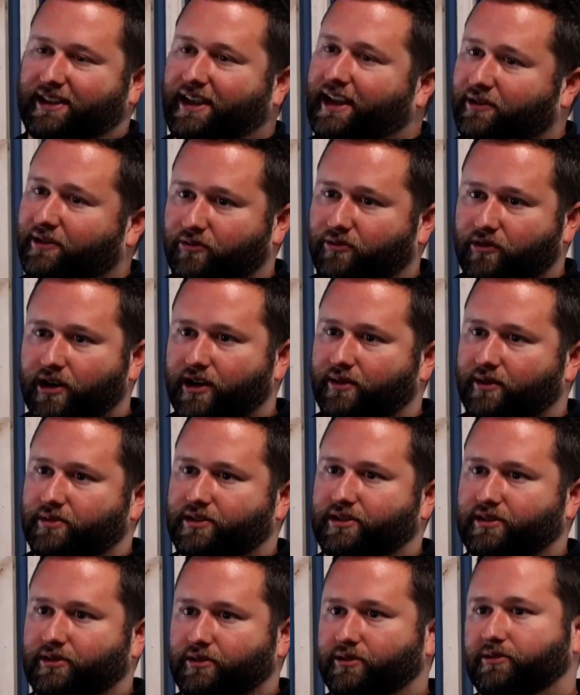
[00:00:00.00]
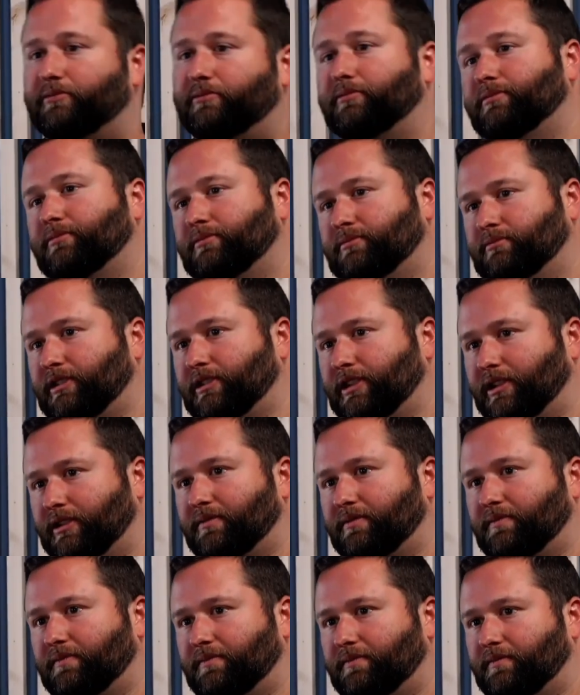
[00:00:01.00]
I'd run up to him, you know,
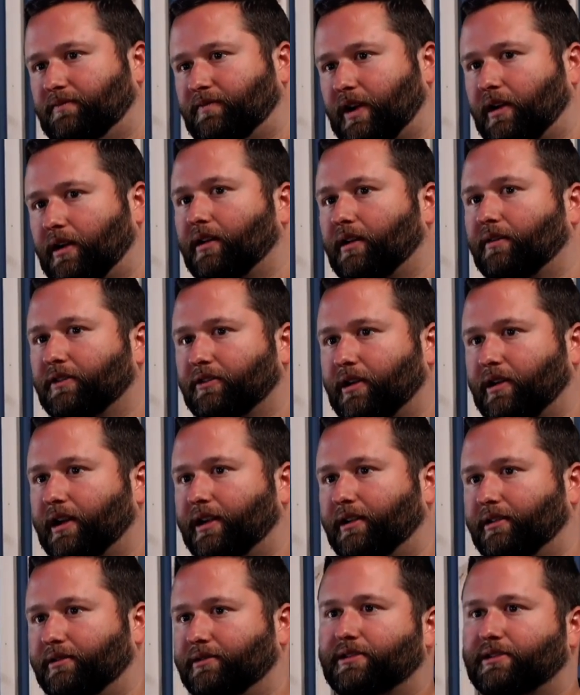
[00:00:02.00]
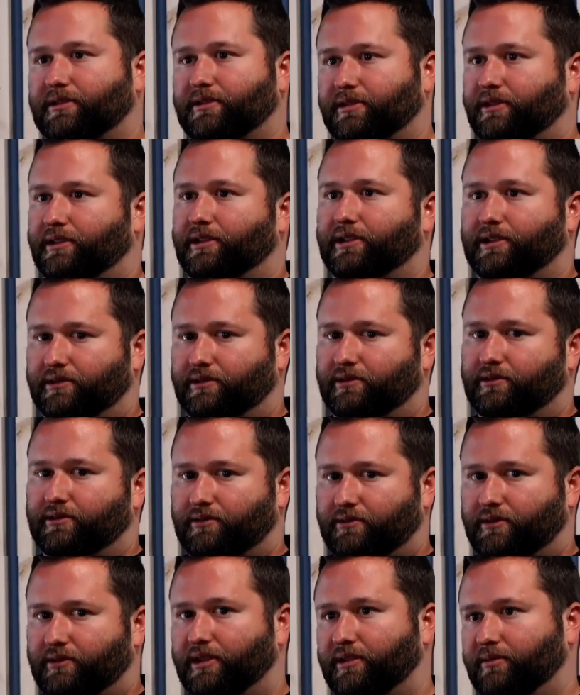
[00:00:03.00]
fire off the rounds, and
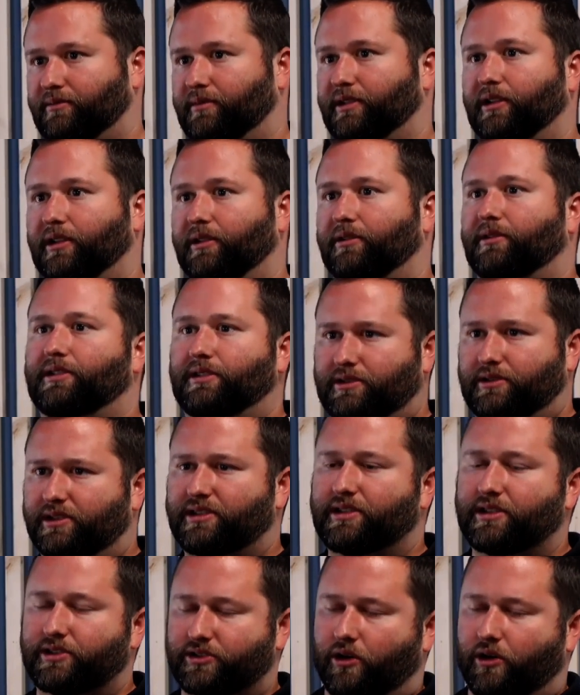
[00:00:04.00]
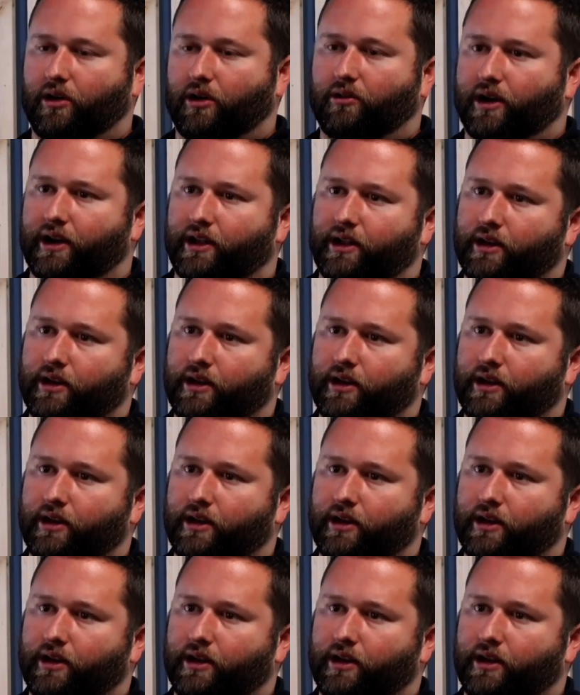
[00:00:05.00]
keep, you know, just get your heart rate up.